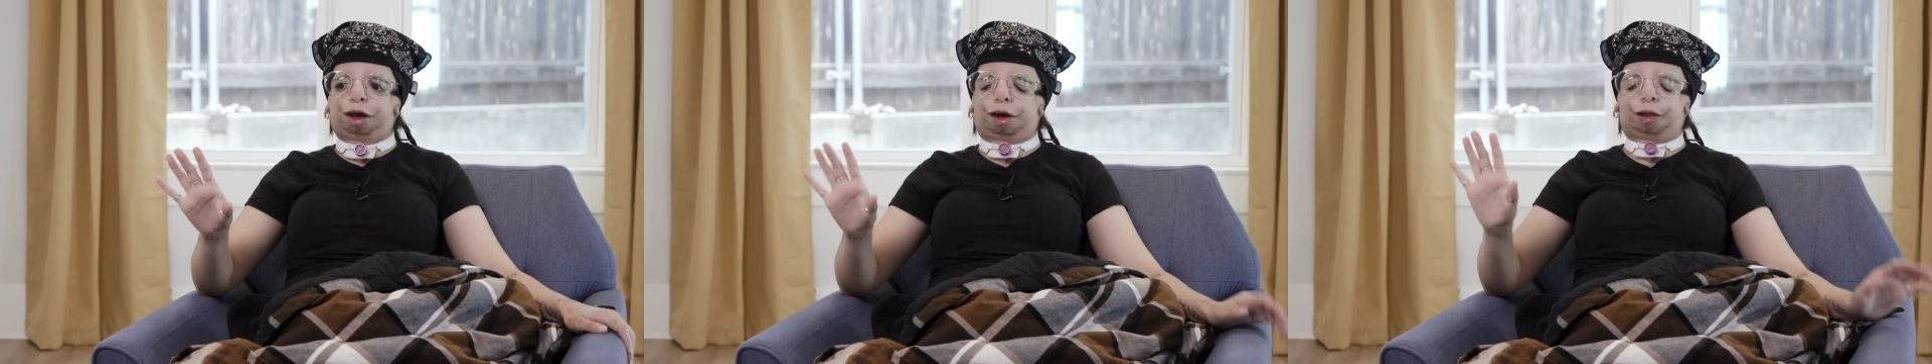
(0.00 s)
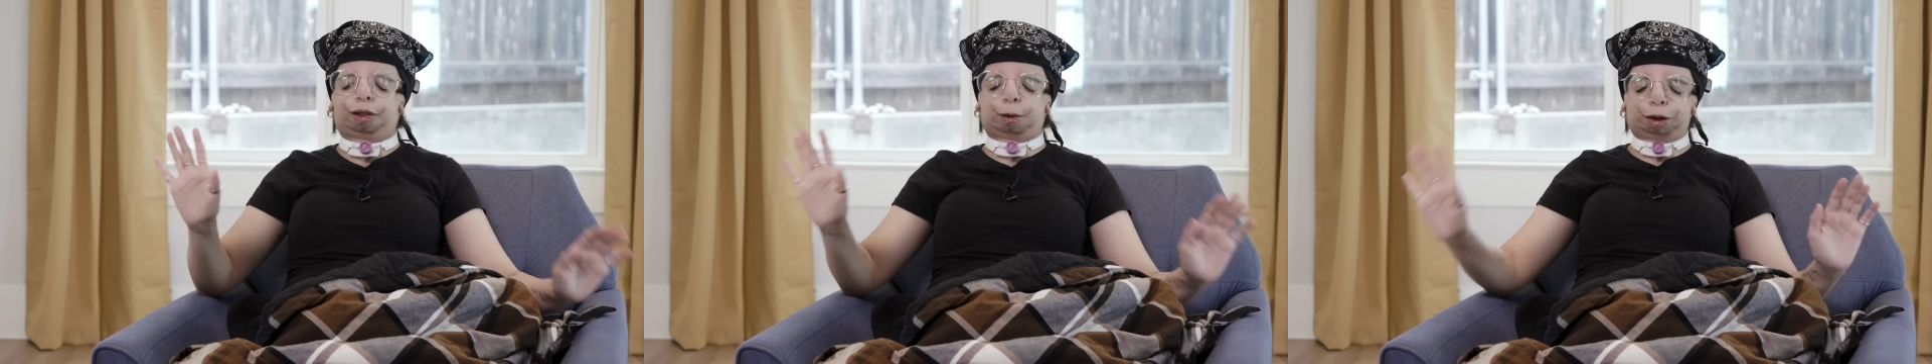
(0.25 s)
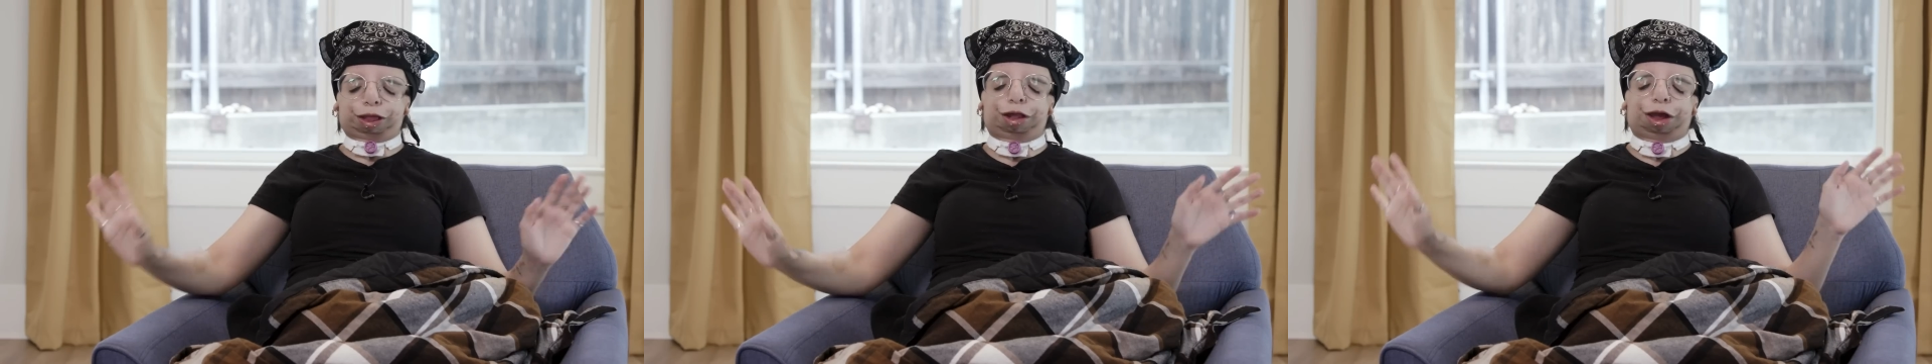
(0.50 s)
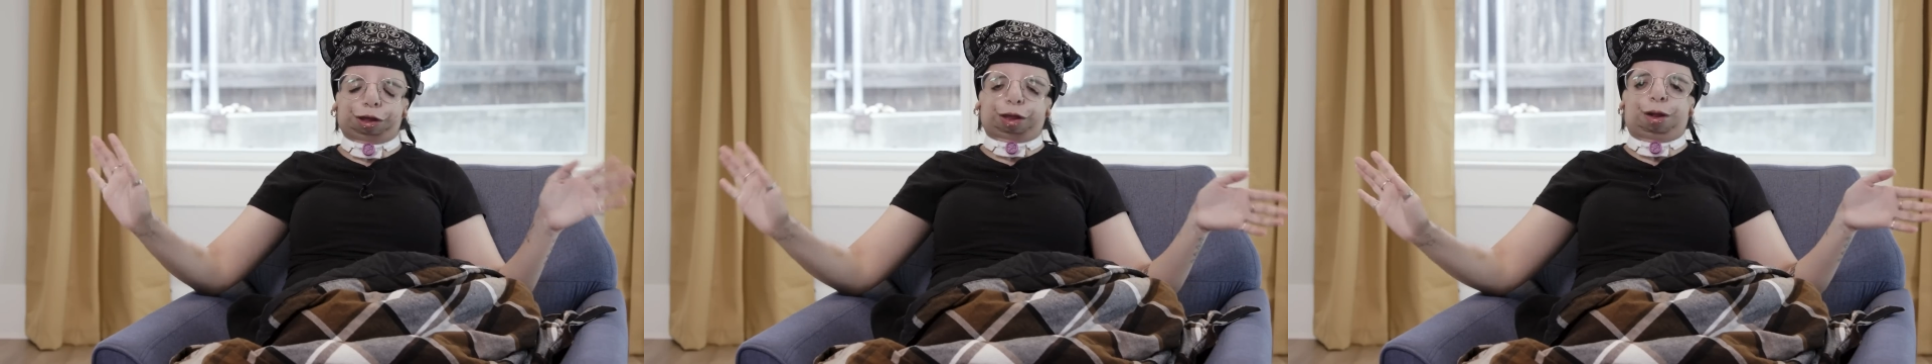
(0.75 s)
At first,
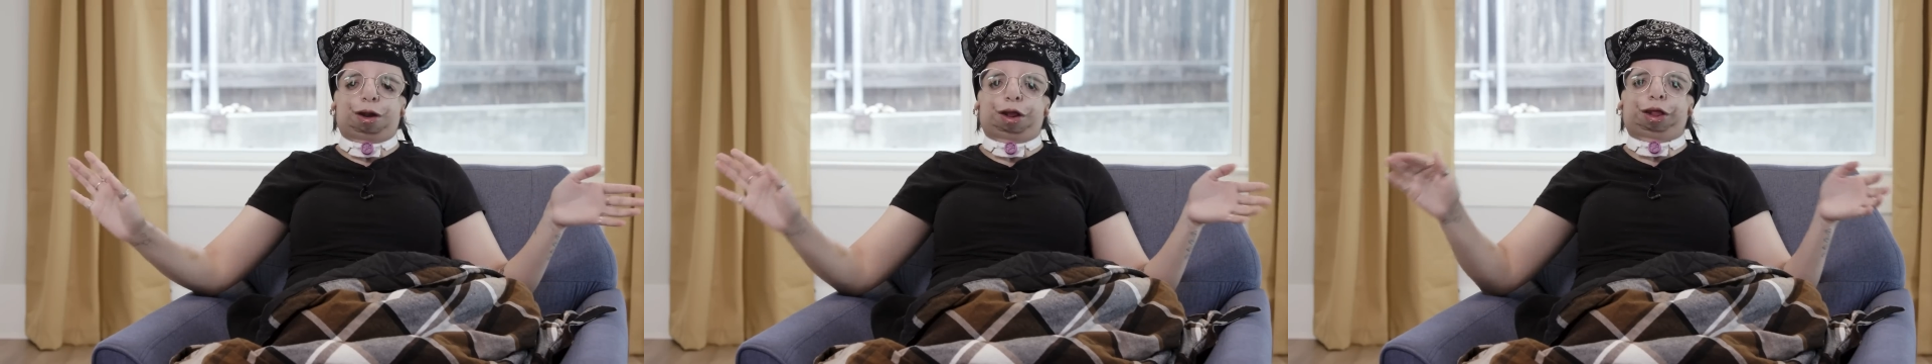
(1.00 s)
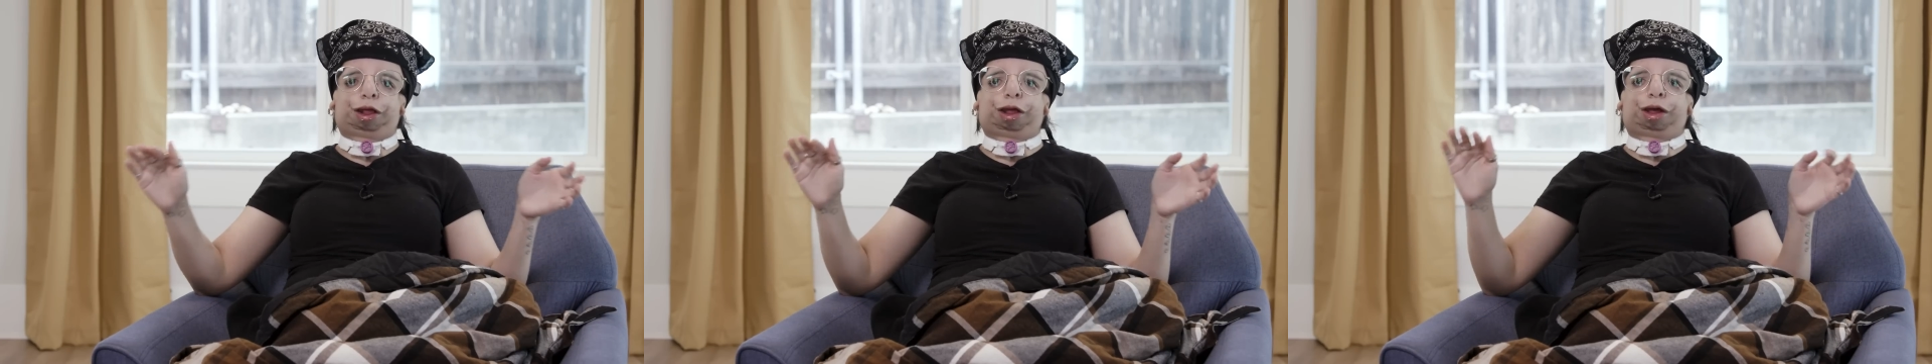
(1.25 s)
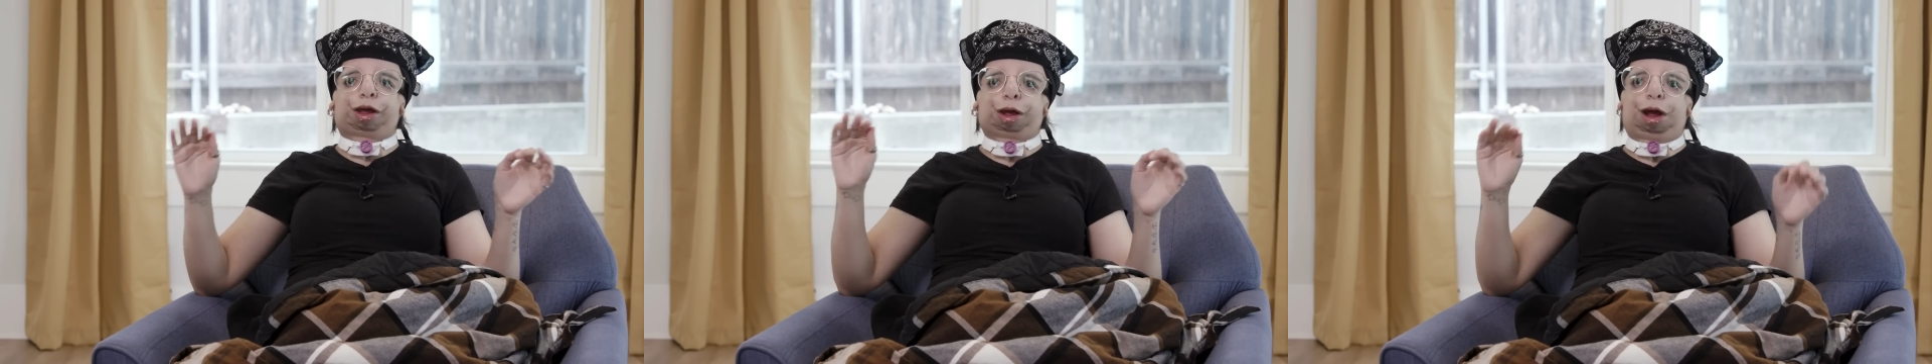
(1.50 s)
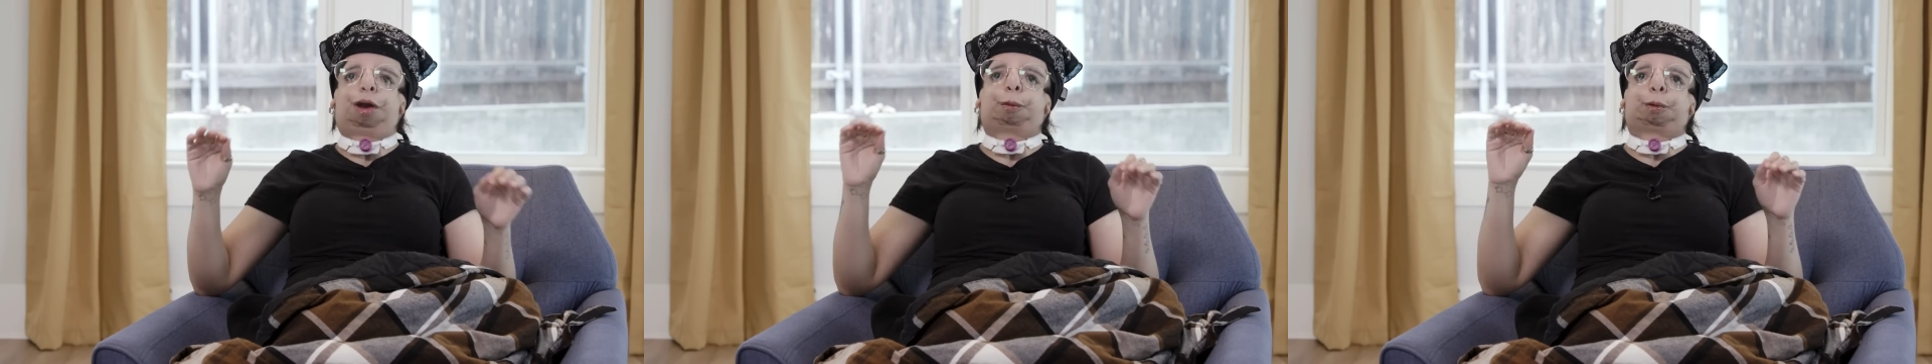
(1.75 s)
negative comments
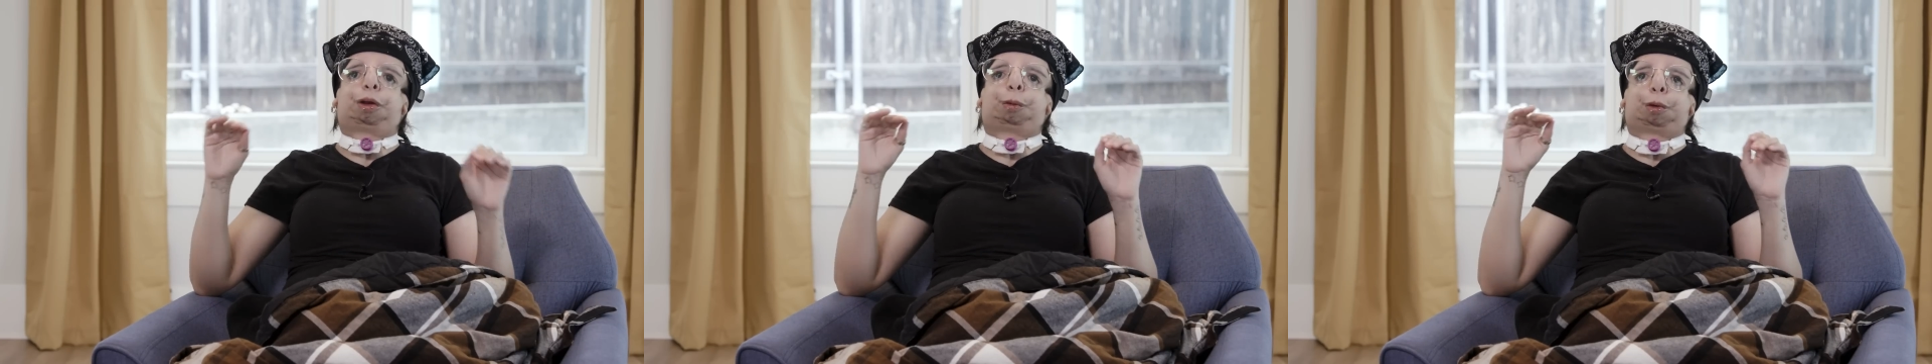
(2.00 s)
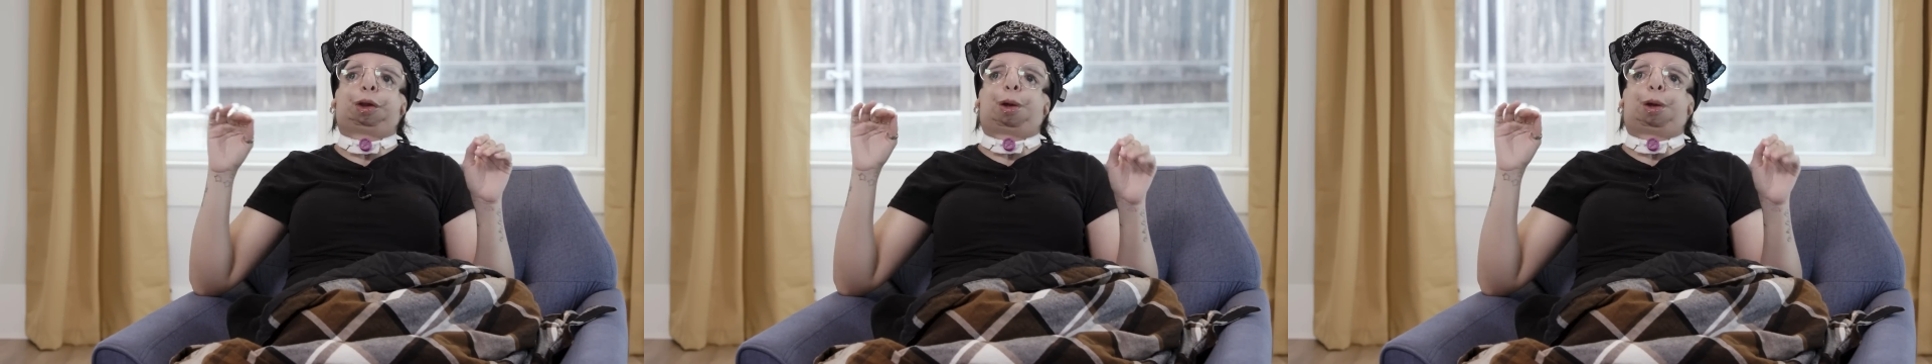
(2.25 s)
got me really, really